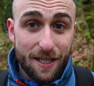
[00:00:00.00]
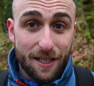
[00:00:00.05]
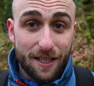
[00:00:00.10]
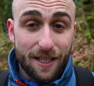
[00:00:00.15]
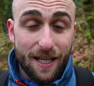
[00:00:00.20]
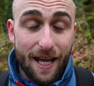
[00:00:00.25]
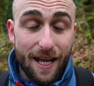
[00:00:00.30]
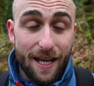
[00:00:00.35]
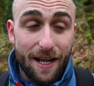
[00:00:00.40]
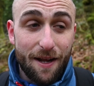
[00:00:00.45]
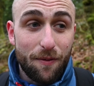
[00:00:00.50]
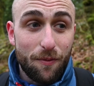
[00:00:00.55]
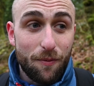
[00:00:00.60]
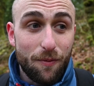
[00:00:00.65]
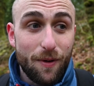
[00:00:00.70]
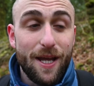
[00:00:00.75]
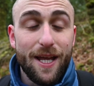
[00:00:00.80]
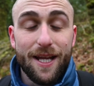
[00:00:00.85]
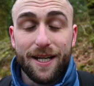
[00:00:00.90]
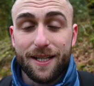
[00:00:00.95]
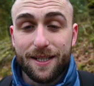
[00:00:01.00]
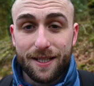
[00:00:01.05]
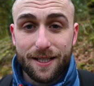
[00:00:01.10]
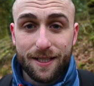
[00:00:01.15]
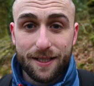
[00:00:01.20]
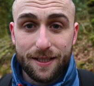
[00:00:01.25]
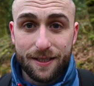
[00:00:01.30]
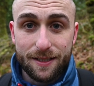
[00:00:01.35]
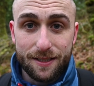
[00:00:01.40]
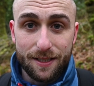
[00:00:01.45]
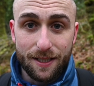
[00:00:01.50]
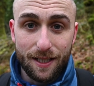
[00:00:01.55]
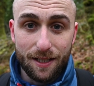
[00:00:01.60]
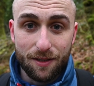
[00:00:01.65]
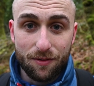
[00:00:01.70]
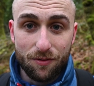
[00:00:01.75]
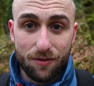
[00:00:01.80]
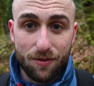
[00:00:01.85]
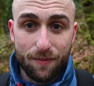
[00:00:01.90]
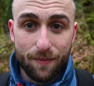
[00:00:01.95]
cannot wait to get
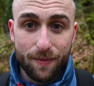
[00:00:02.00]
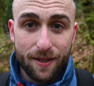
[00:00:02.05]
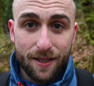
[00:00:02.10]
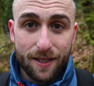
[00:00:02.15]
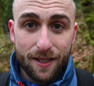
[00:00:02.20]
home